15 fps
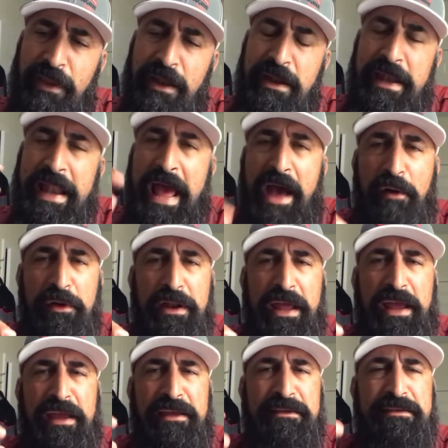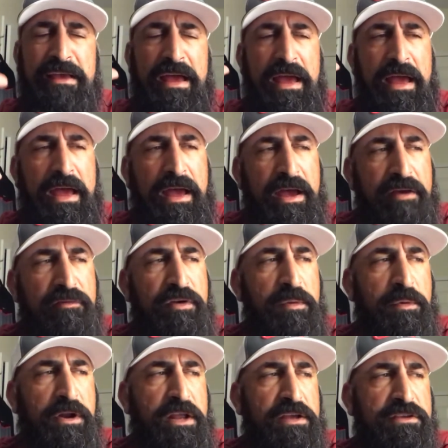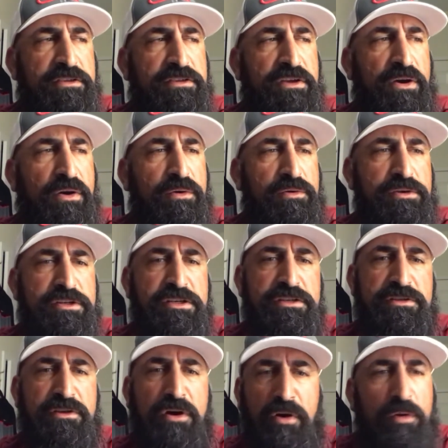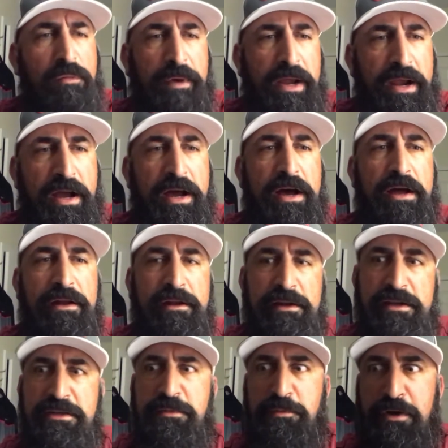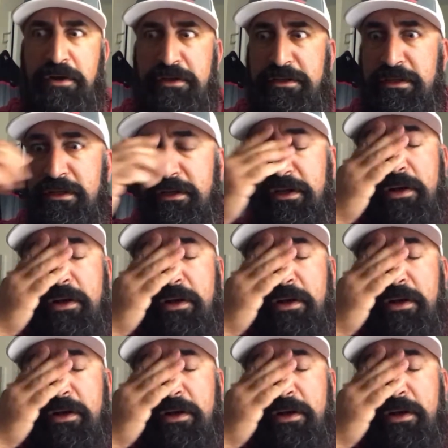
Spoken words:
nowadays, everybody is so just, oh my God, this person,